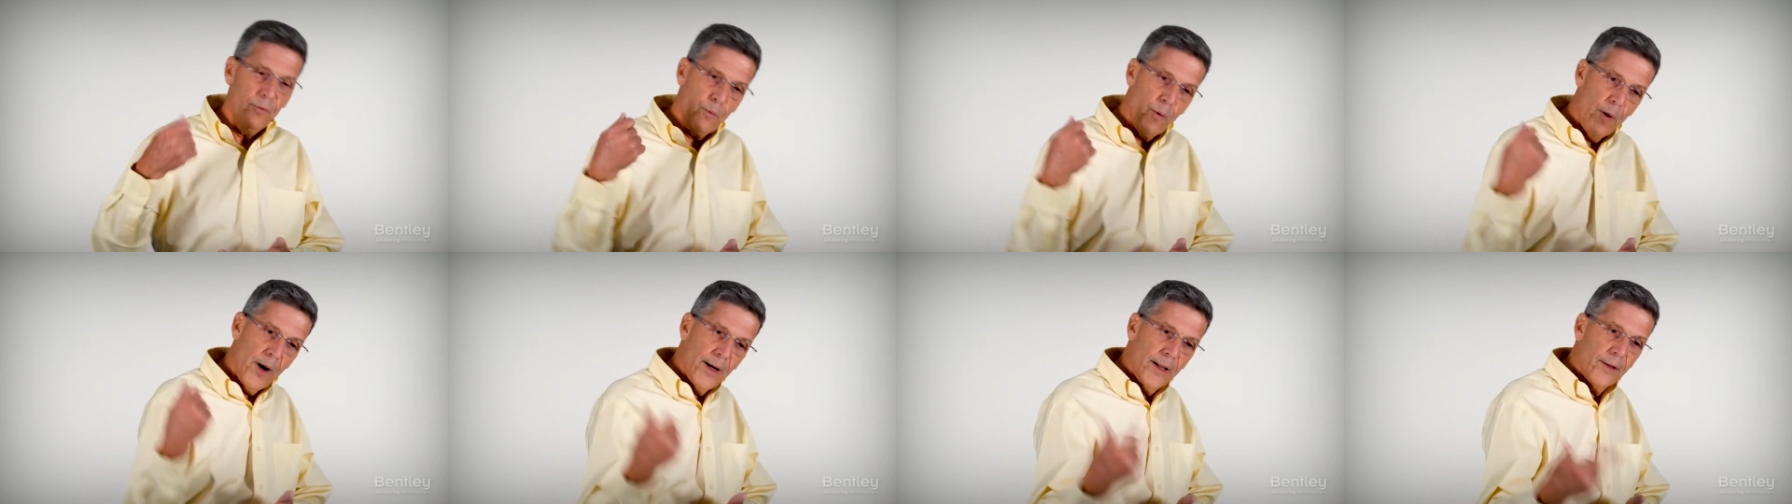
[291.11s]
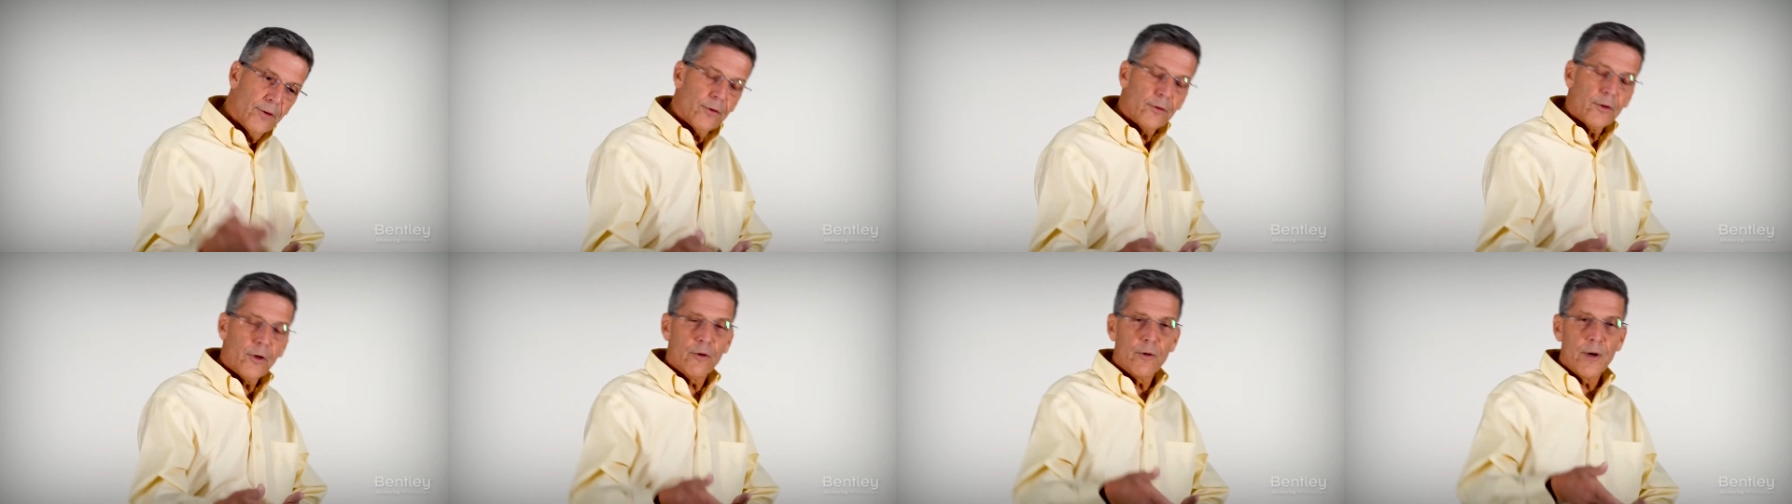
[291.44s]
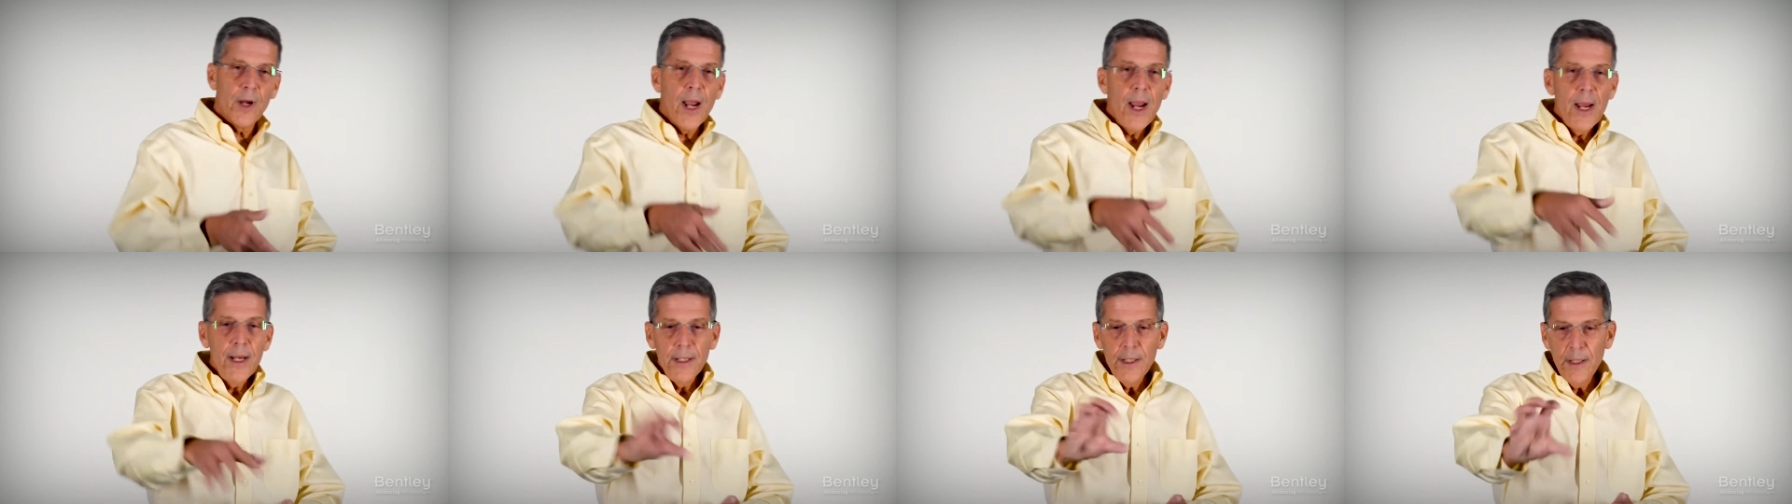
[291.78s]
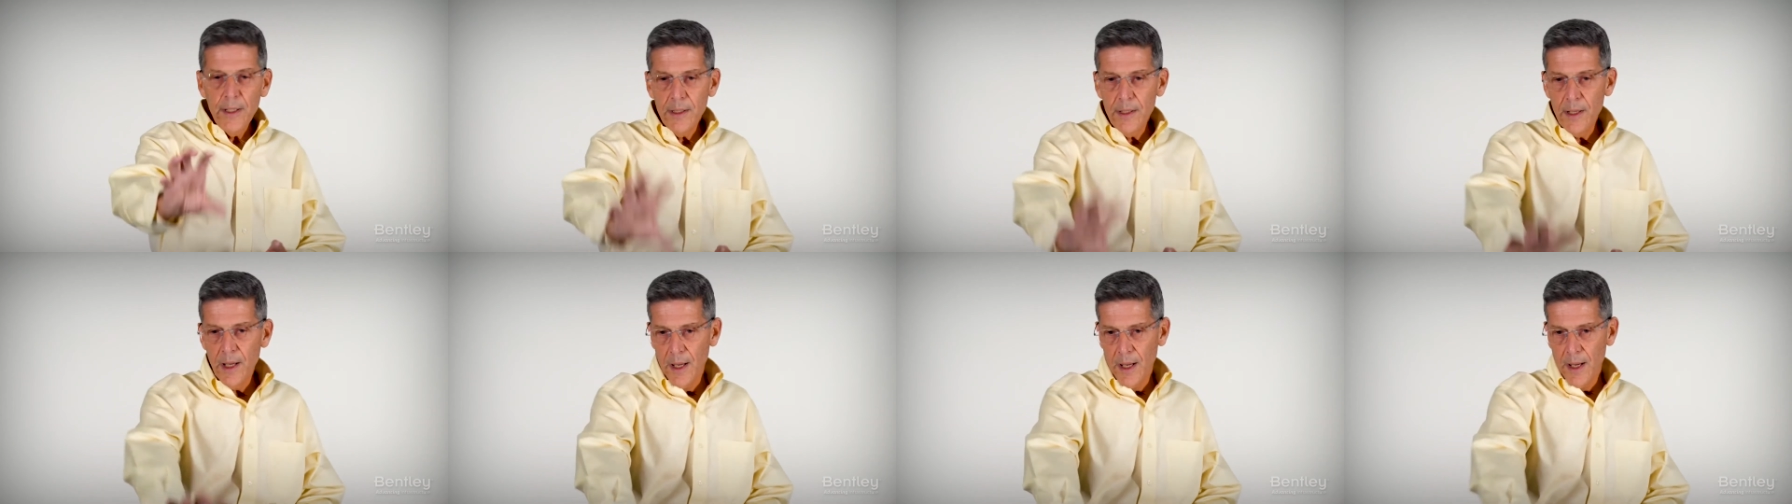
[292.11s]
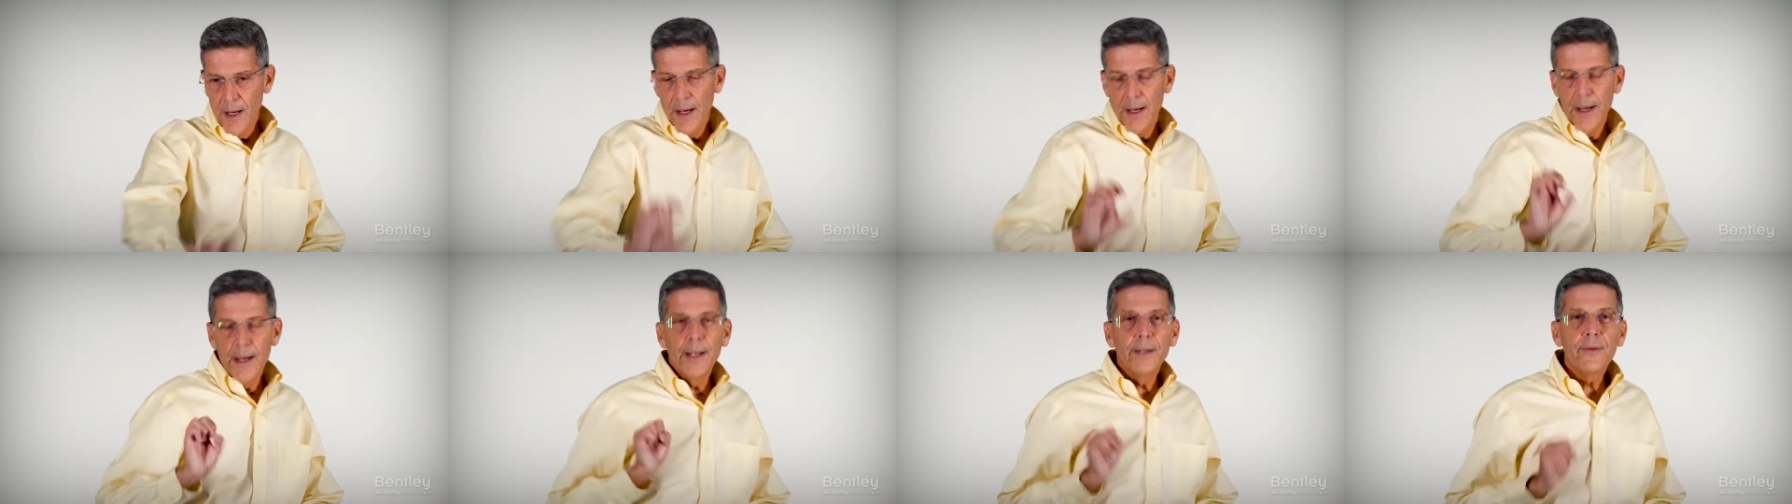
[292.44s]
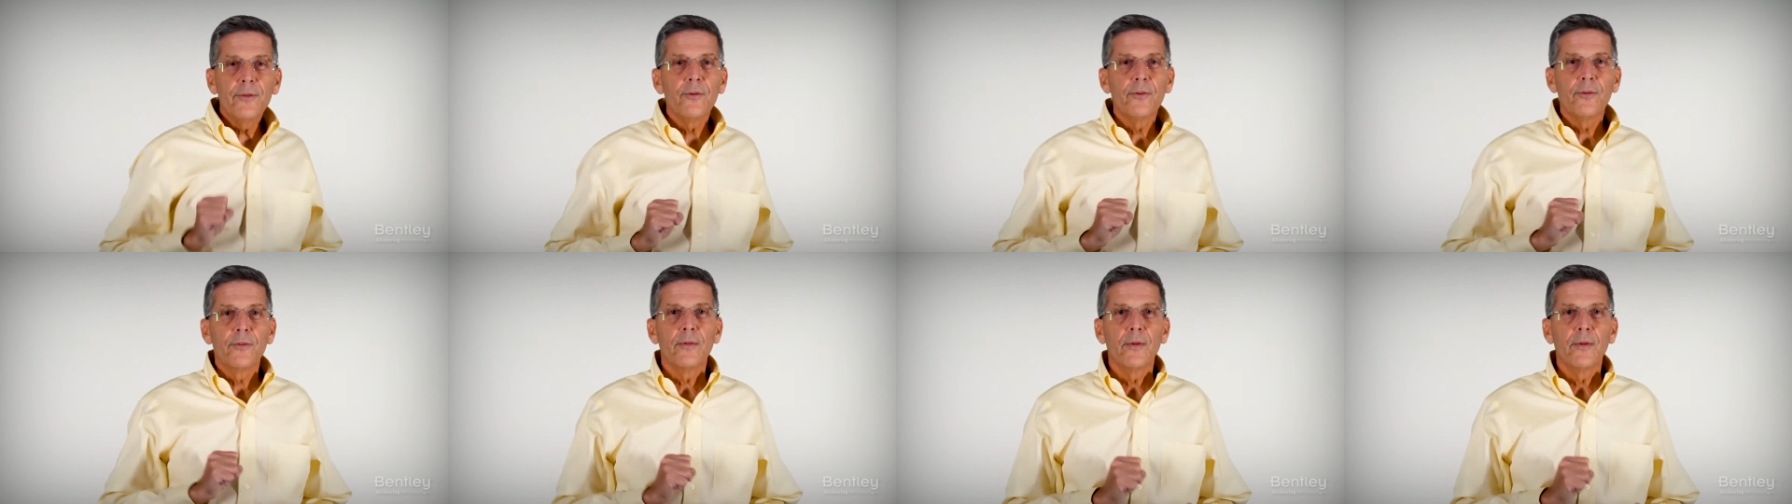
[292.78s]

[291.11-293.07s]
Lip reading: When it's created, it